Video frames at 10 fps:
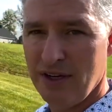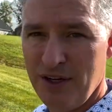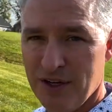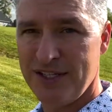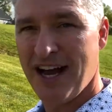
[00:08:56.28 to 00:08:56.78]

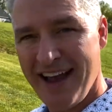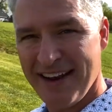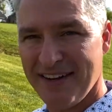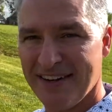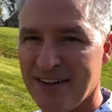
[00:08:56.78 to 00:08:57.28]
your
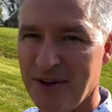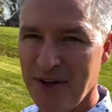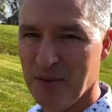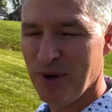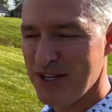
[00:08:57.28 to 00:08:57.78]
diet or
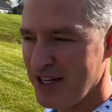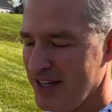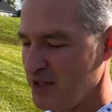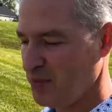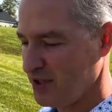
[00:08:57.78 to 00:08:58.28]
your budget
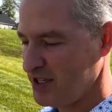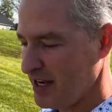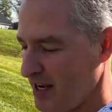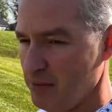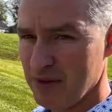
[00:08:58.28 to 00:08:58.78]
is per
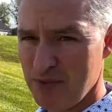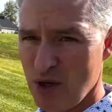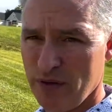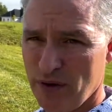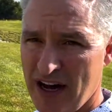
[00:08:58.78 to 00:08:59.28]
se, but
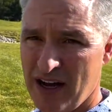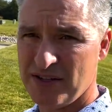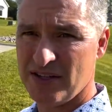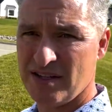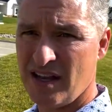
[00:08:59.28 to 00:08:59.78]
beautiful
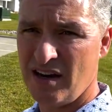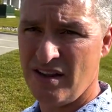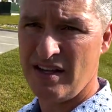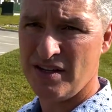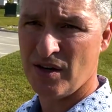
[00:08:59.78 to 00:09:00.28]
houses. A lot of
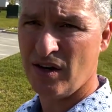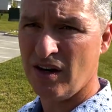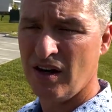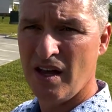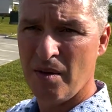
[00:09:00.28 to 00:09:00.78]
these are
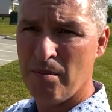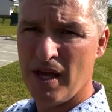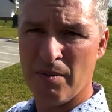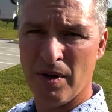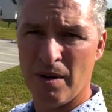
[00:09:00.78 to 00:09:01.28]

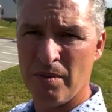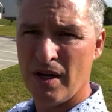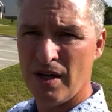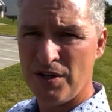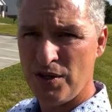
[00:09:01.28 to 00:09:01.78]
minimum
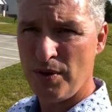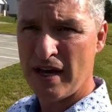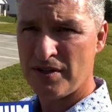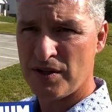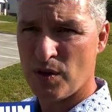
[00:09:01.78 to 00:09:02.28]
two
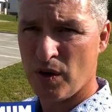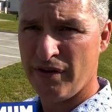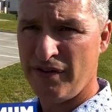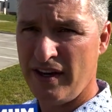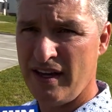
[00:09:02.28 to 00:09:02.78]
thousand square
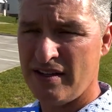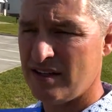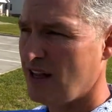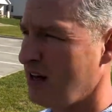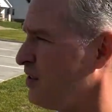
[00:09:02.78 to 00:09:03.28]
feet,
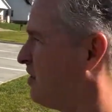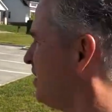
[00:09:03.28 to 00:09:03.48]
a lot of